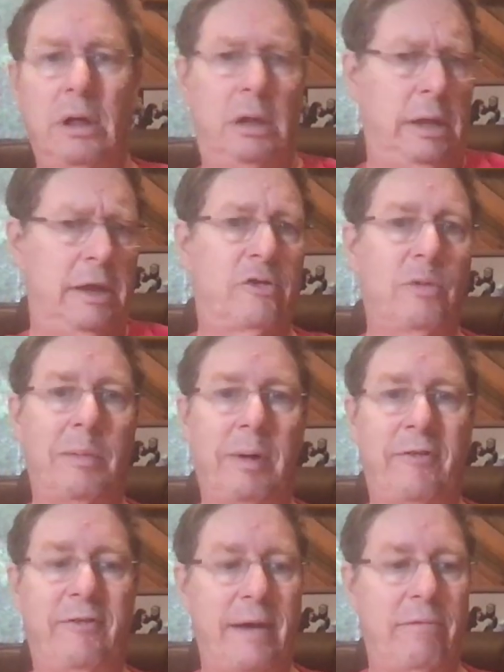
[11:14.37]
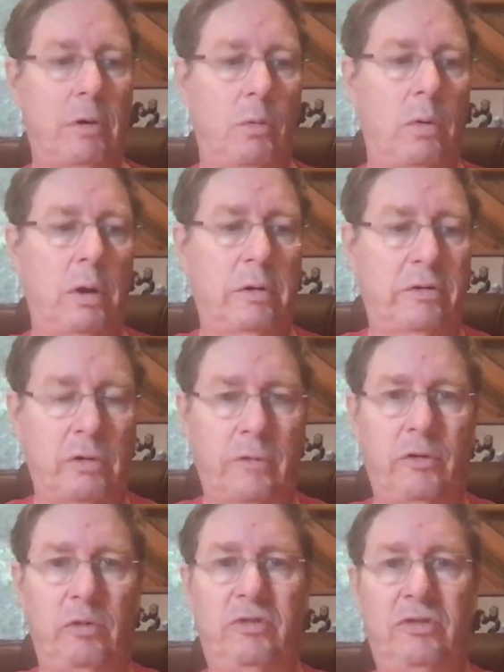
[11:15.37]
Glean's one of my favorite words, so
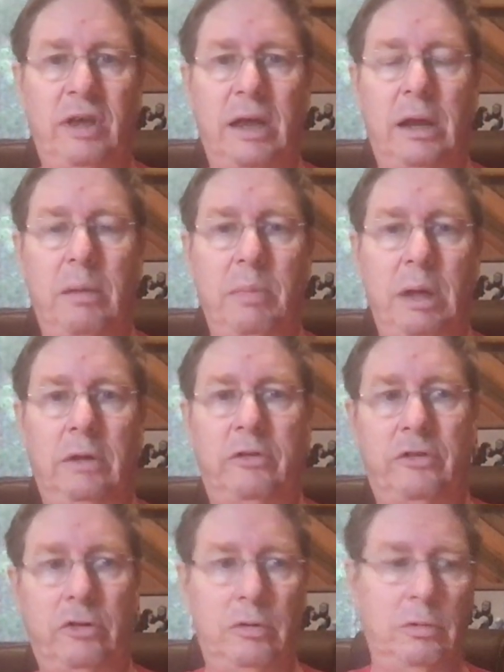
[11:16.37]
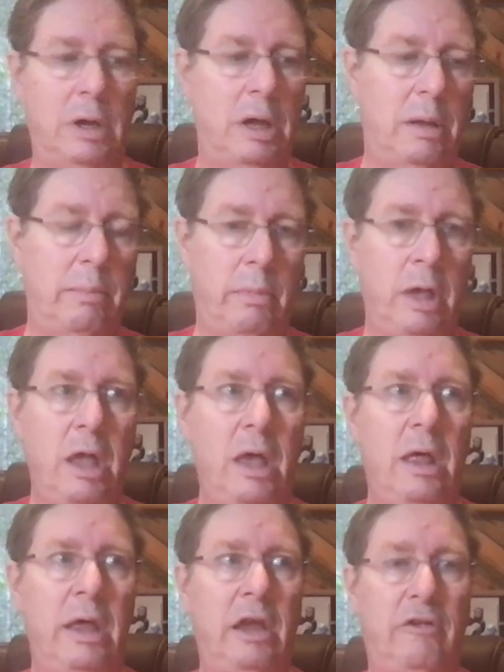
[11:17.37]
if you see it, it means to
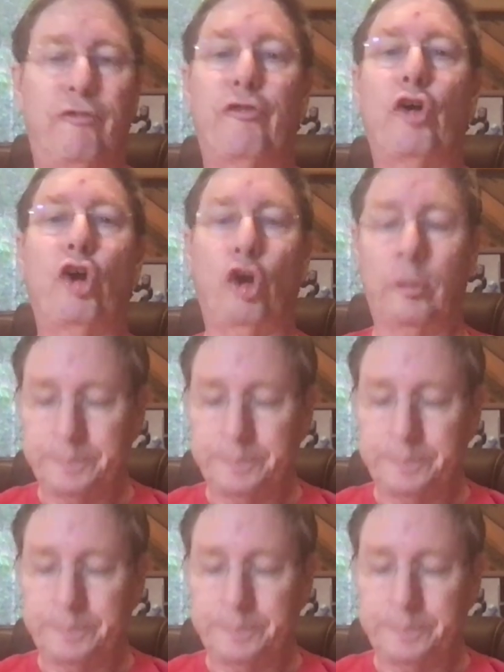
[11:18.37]
infer.